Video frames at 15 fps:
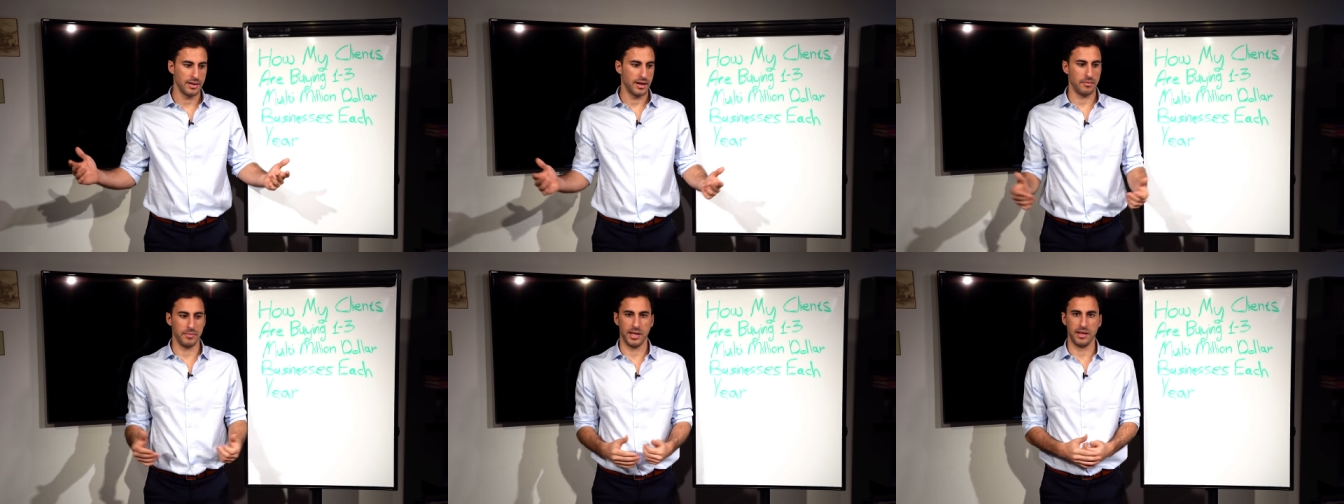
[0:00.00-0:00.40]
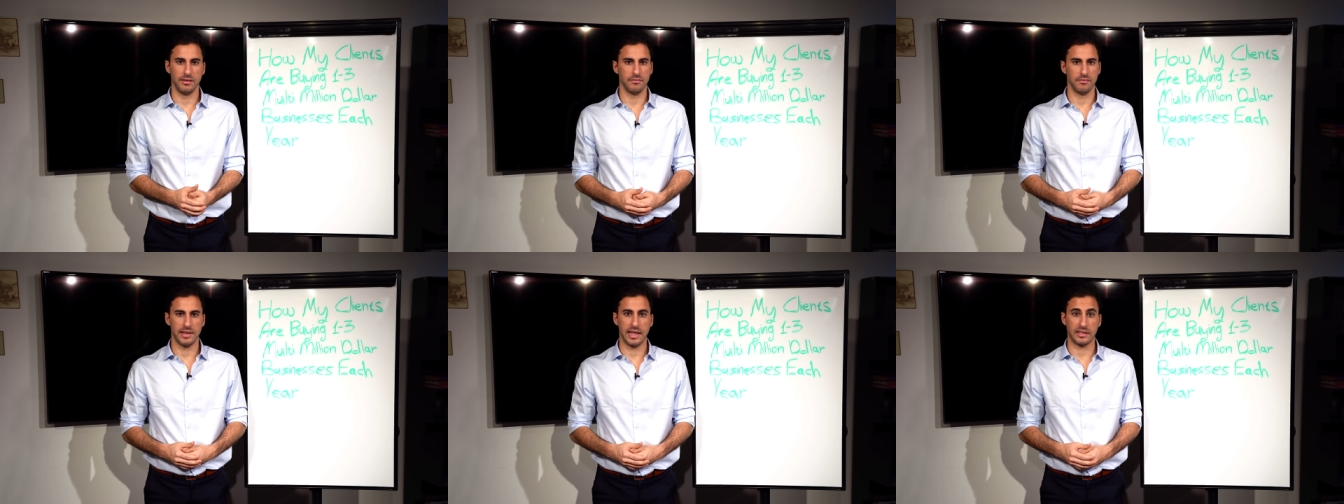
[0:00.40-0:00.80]
I
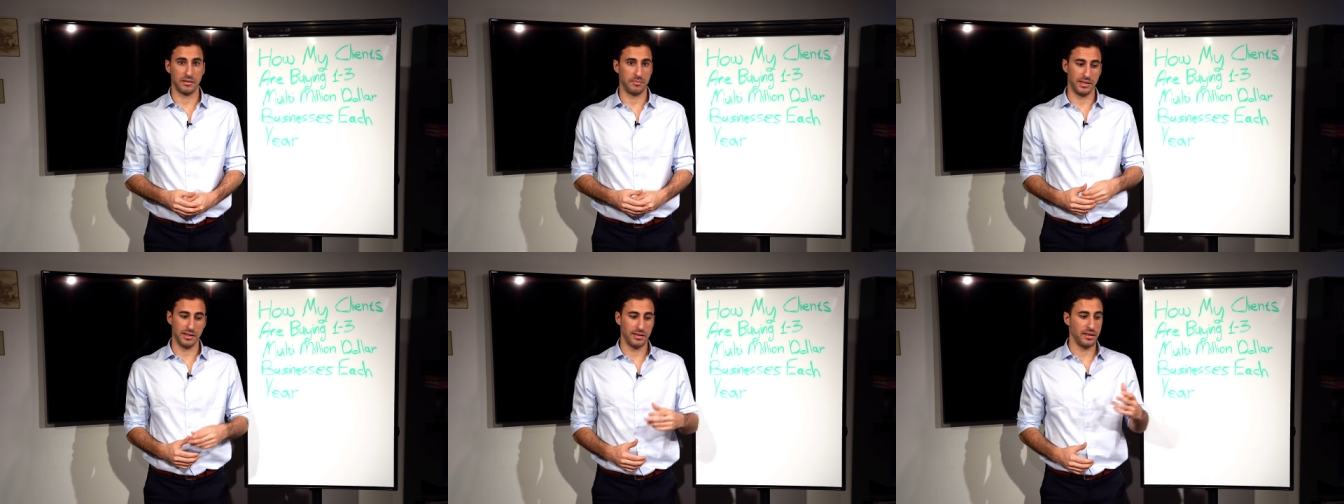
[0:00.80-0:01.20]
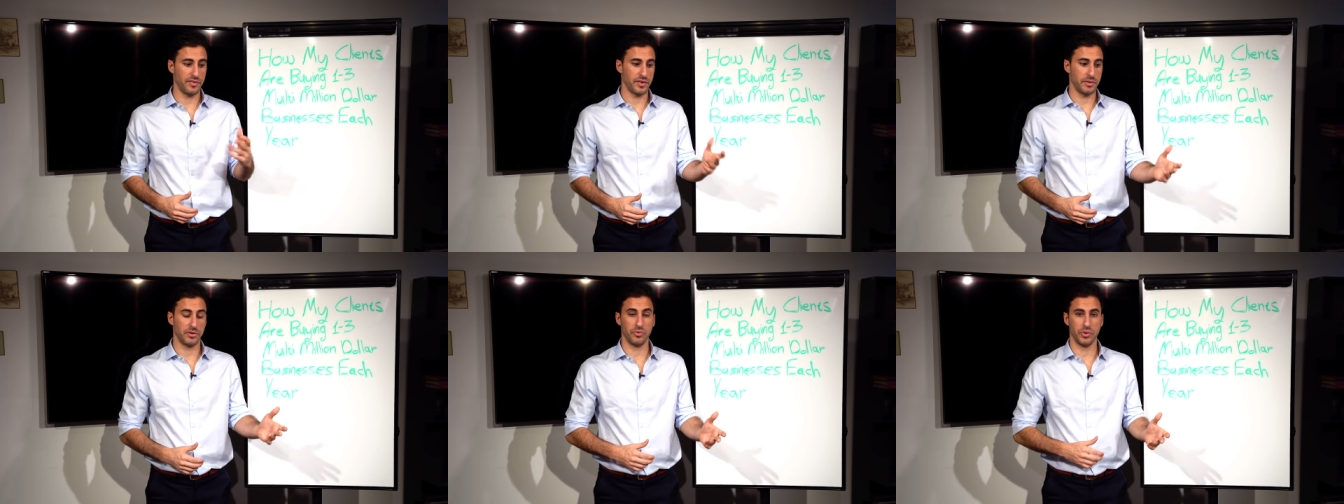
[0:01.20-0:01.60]
mean, that can be the
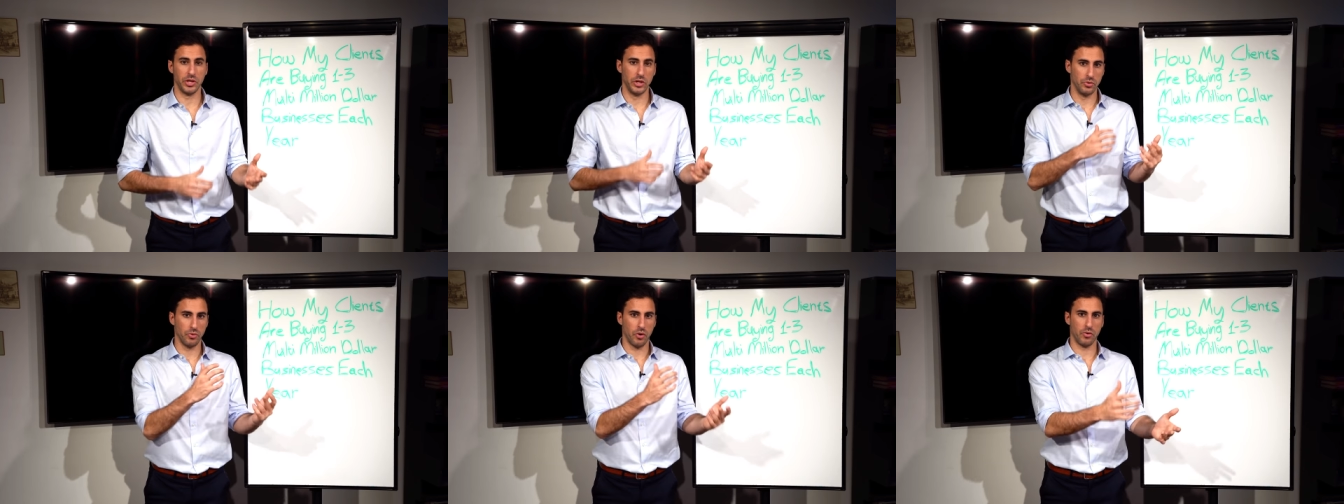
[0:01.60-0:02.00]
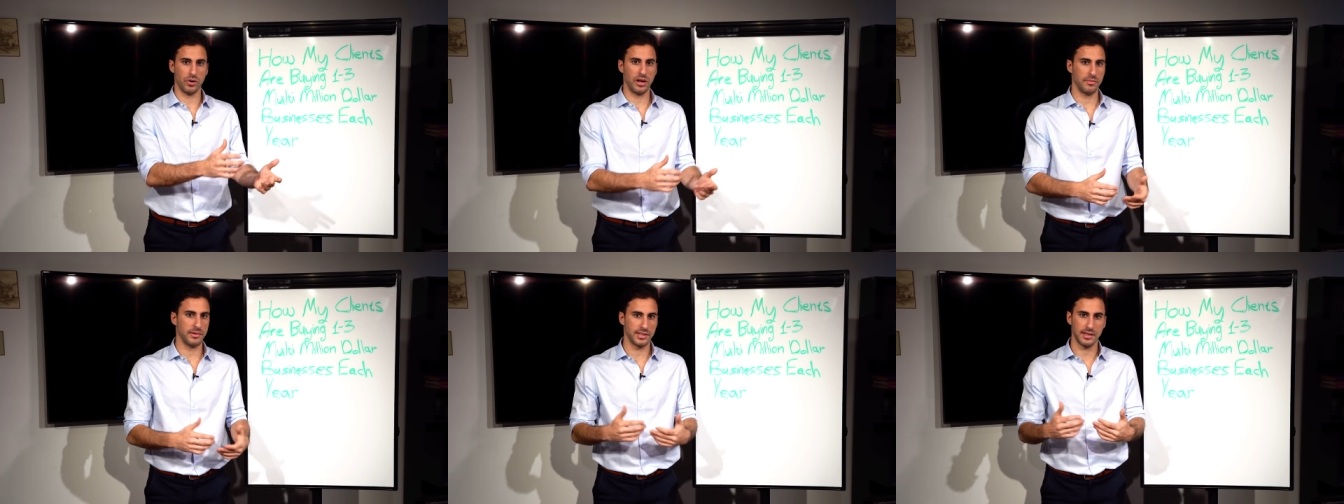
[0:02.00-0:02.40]
difference between you
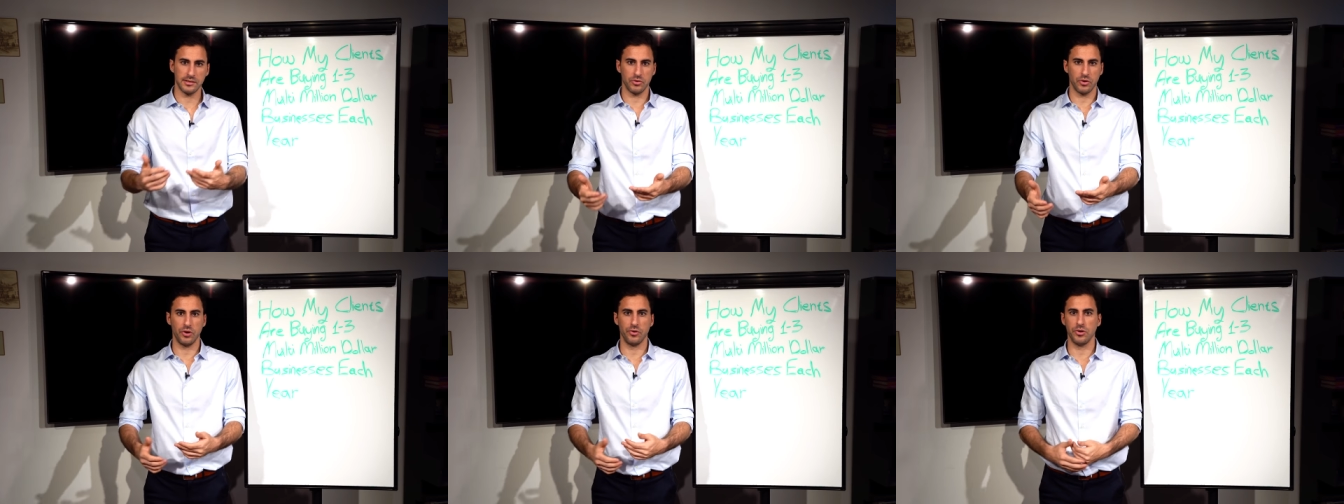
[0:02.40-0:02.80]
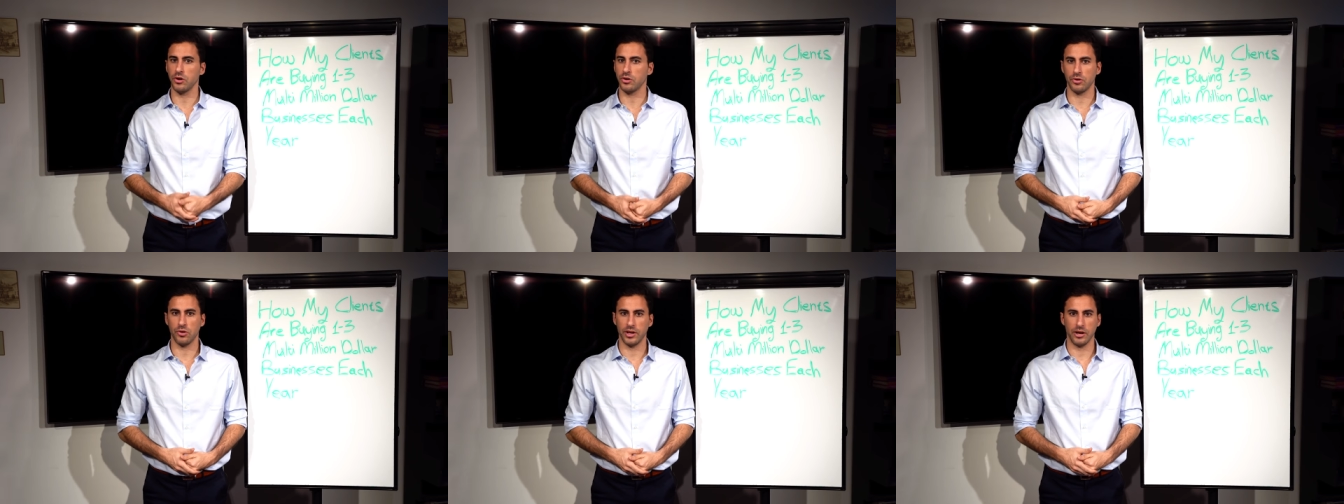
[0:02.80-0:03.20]
owning a business or you
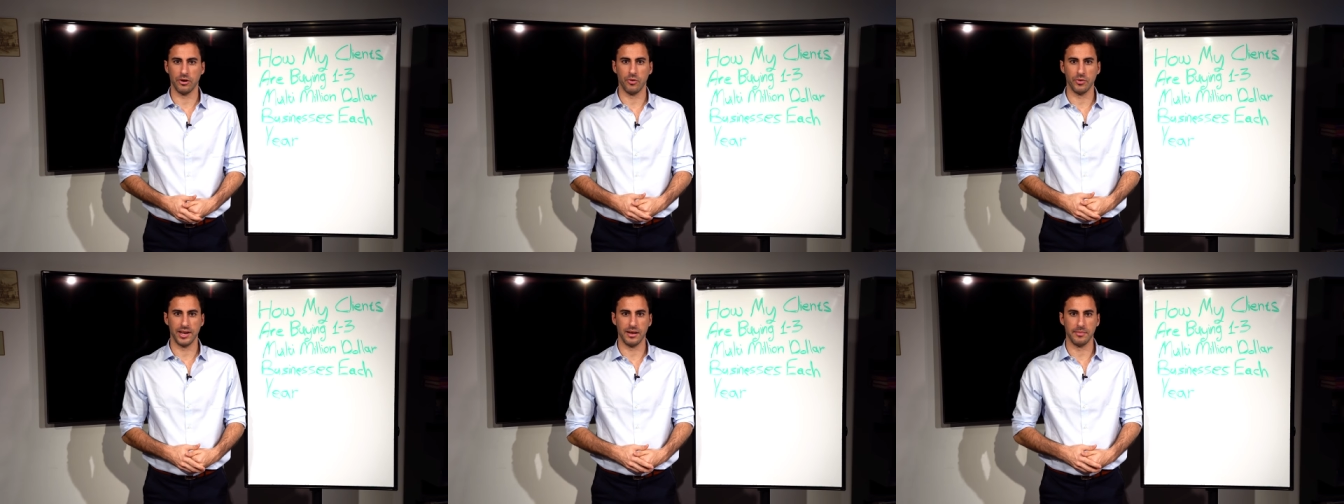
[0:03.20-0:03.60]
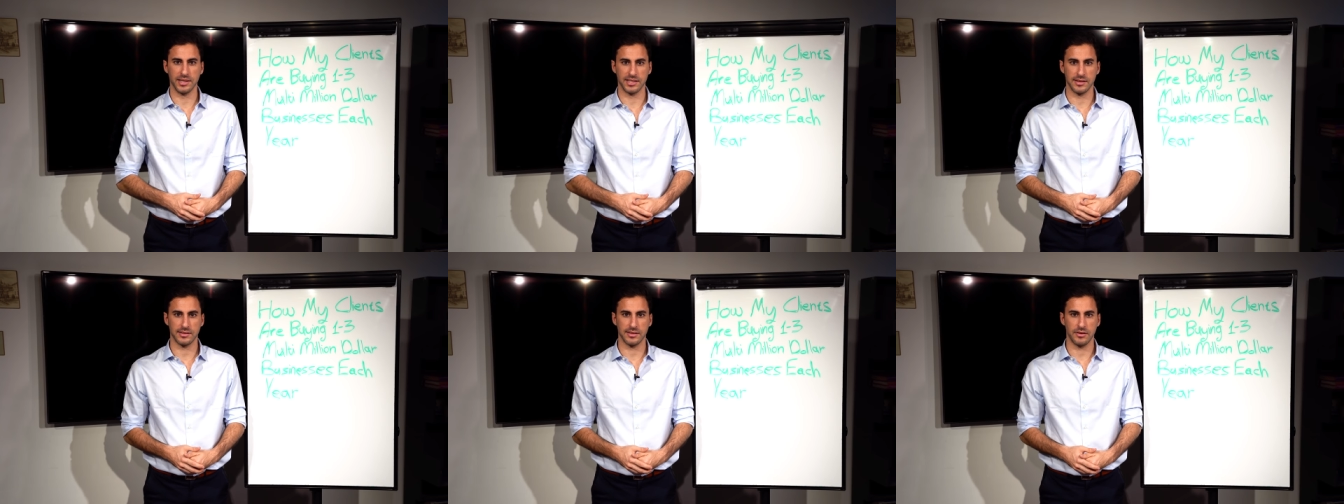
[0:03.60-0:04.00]
don't know owning a
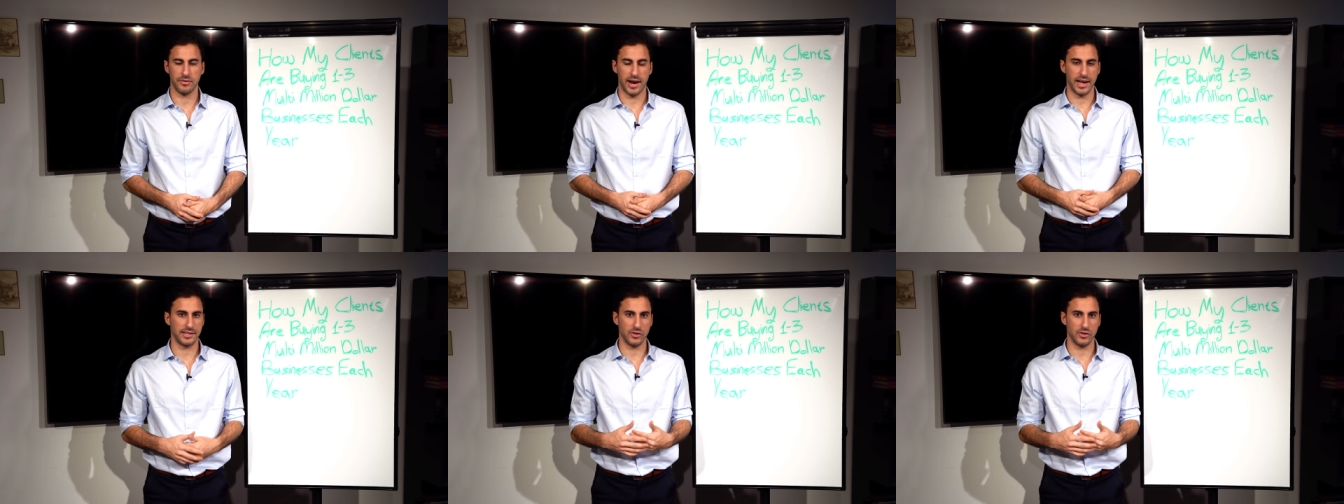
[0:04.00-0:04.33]
business, right?